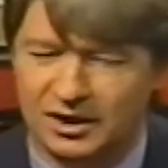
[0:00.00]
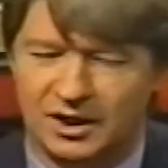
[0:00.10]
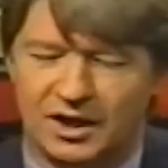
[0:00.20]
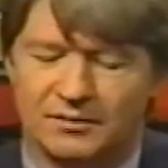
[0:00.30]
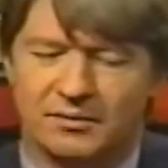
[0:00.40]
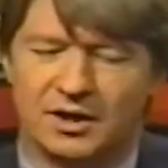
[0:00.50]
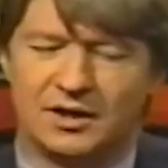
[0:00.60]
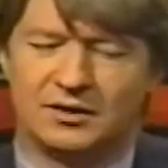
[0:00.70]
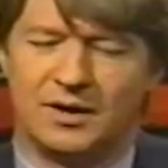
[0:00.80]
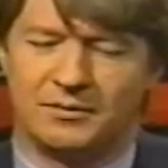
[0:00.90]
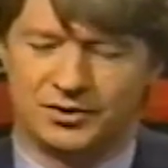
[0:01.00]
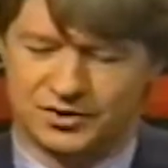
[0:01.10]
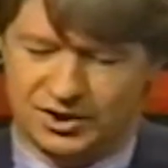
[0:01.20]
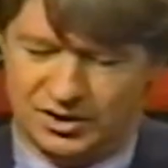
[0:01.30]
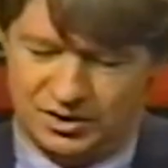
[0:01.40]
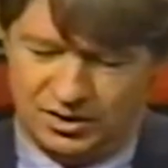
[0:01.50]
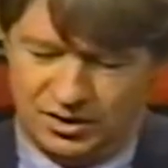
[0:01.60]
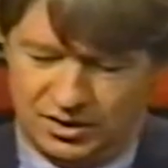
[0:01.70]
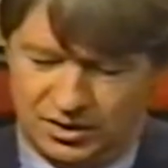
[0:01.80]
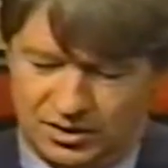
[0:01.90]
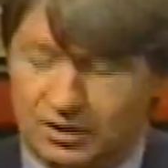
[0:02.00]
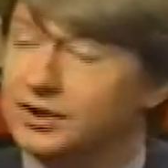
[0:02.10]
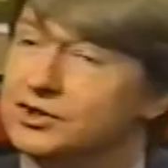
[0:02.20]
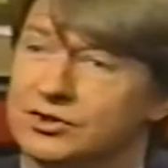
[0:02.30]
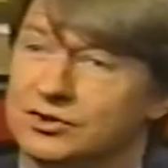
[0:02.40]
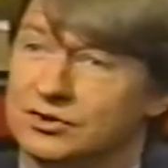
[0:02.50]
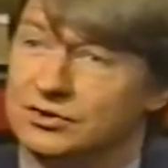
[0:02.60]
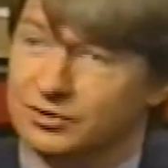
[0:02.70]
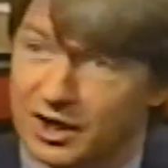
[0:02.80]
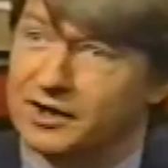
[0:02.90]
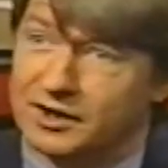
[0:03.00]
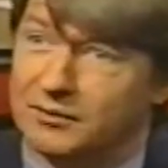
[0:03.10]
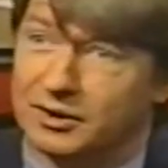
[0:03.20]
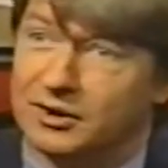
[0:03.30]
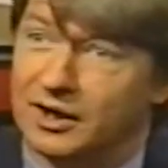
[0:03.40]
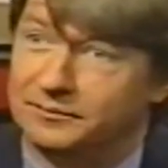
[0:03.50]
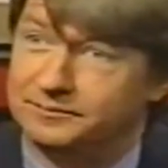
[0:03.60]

And my grandmother said, at least you're not a Democrat.